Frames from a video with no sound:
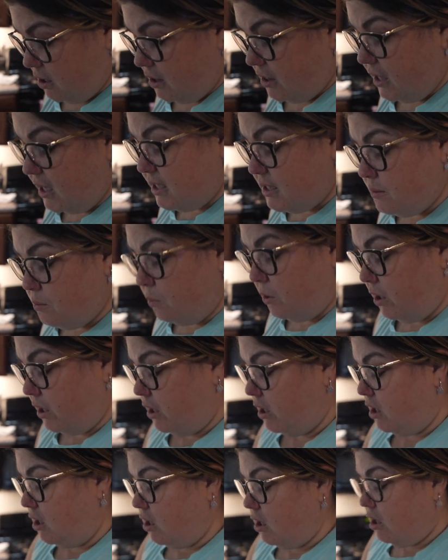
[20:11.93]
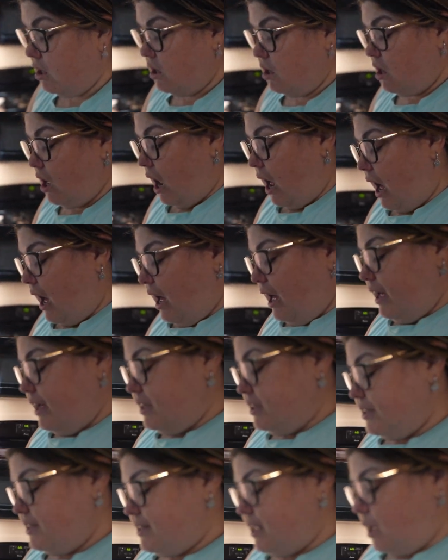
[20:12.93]
this one, I
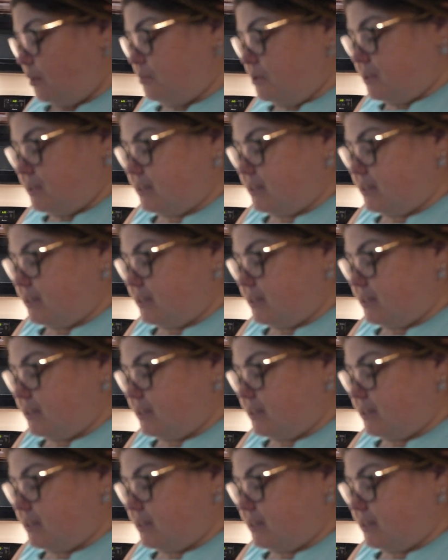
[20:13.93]
just happened to